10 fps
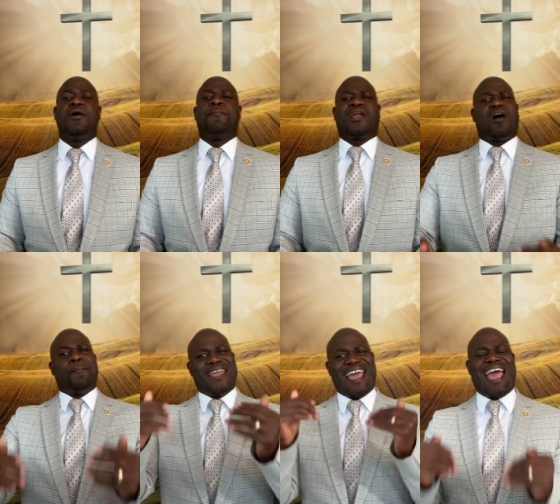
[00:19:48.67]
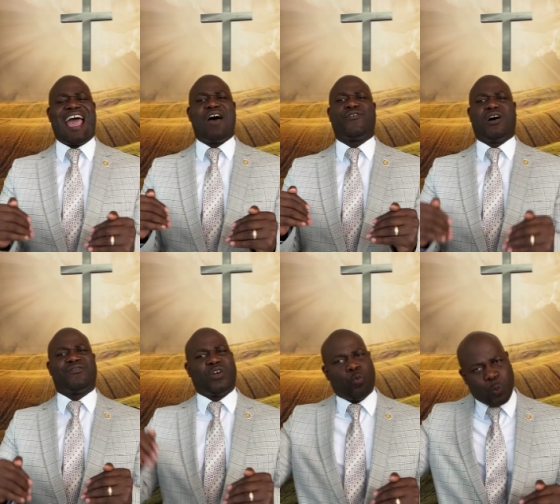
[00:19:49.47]
but on behalf
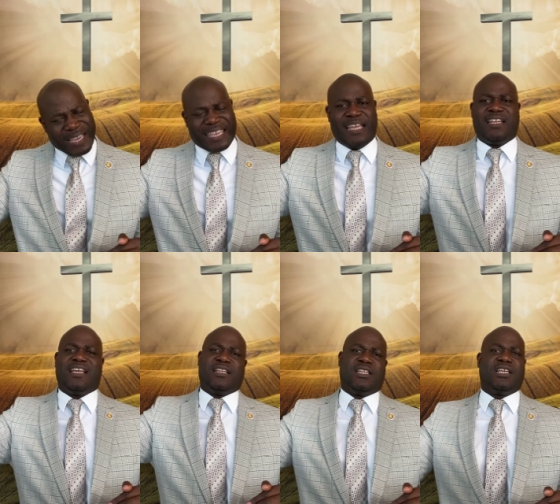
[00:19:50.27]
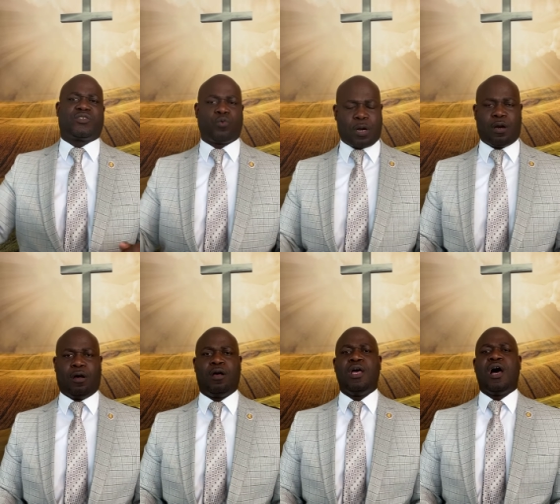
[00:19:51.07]
of the wicked in this
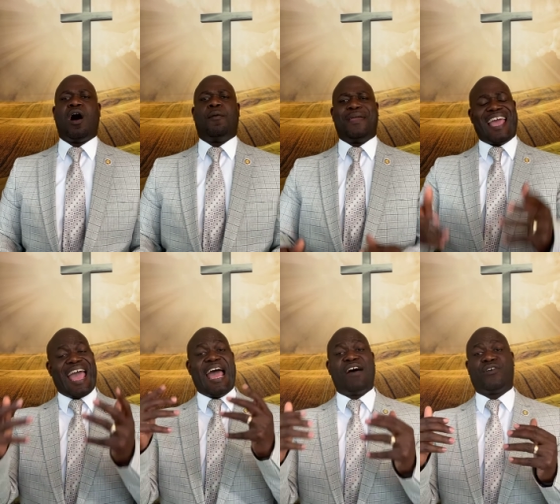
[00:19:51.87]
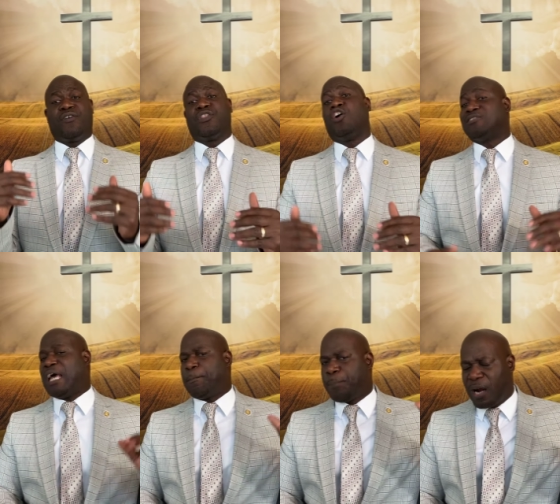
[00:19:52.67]
world, on behalf of those
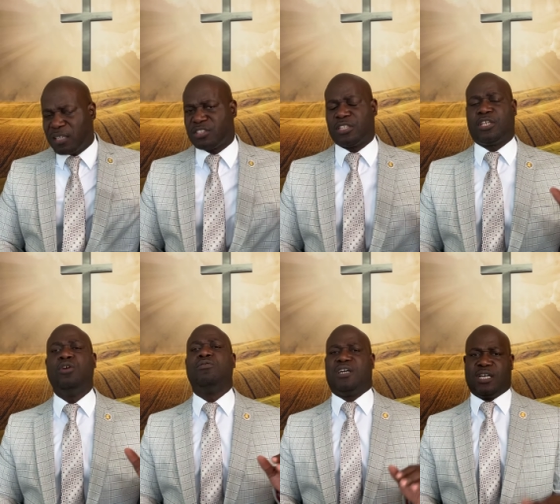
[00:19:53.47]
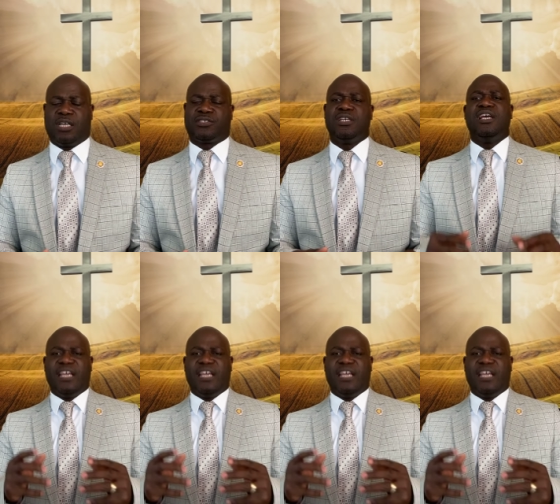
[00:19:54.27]
that persecute us